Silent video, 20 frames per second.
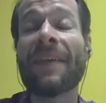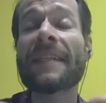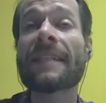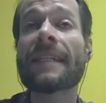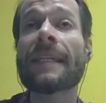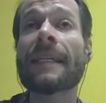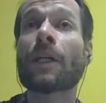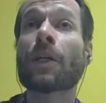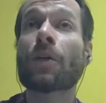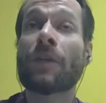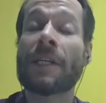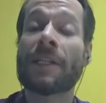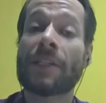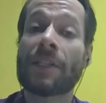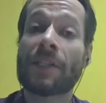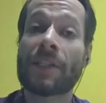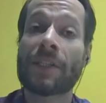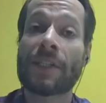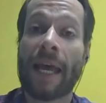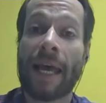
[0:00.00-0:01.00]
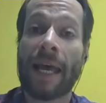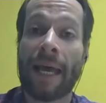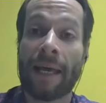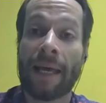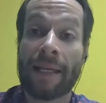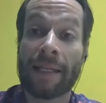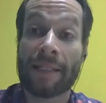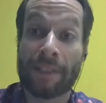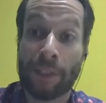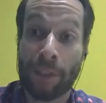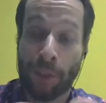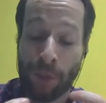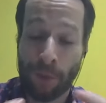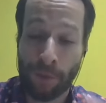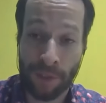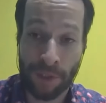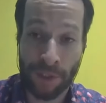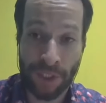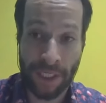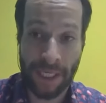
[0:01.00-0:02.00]
This increases
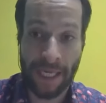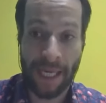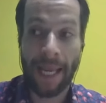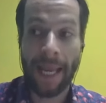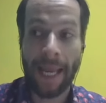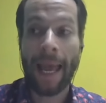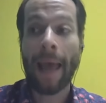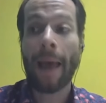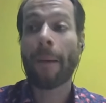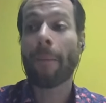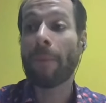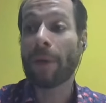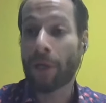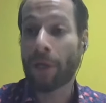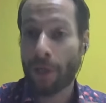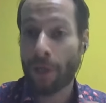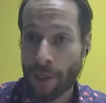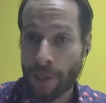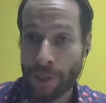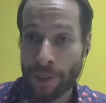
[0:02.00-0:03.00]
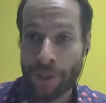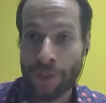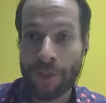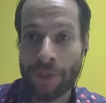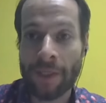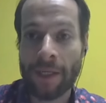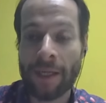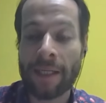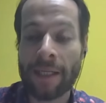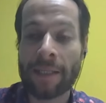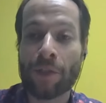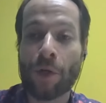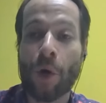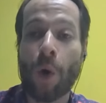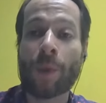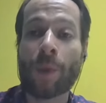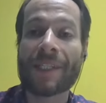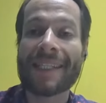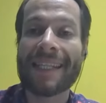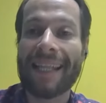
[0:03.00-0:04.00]
security, because it's
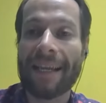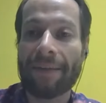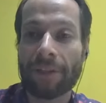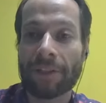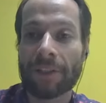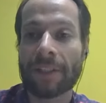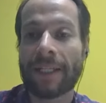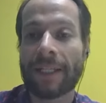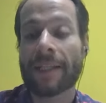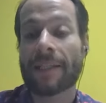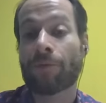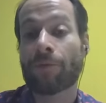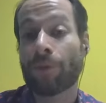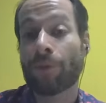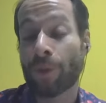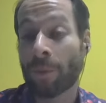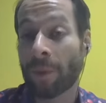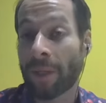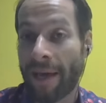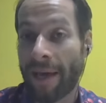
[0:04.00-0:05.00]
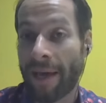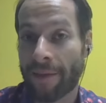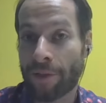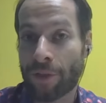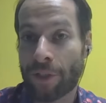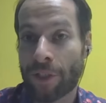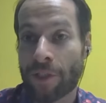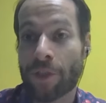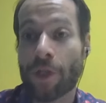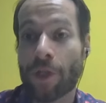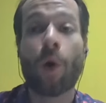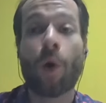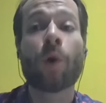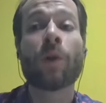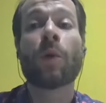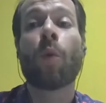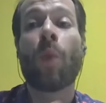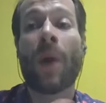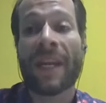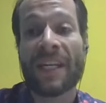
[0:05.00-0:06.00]
always leveled against renewable energies. Oh,
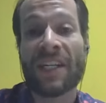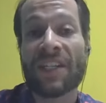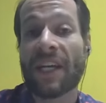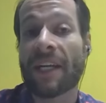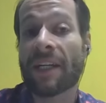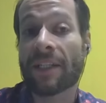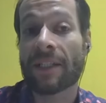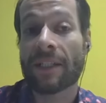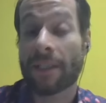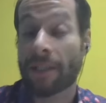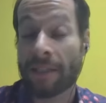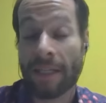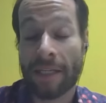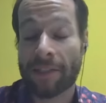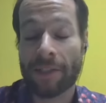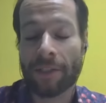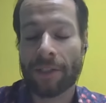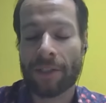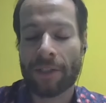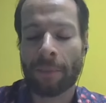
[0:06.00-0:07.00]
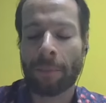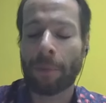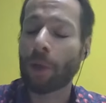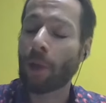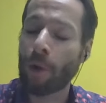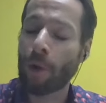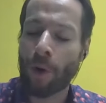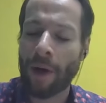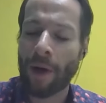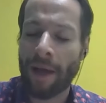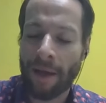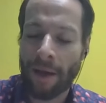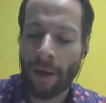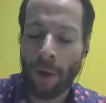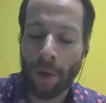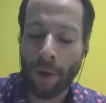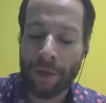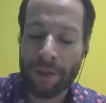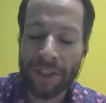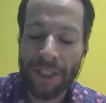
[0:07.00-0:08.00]
the wind and doesn't blow
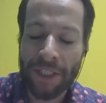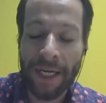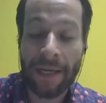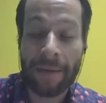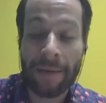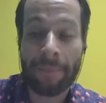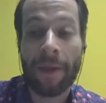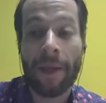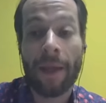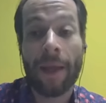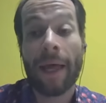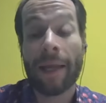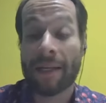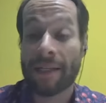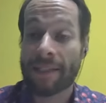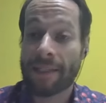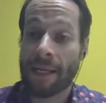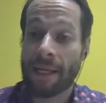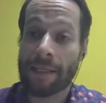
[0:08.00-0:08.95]
all the time and the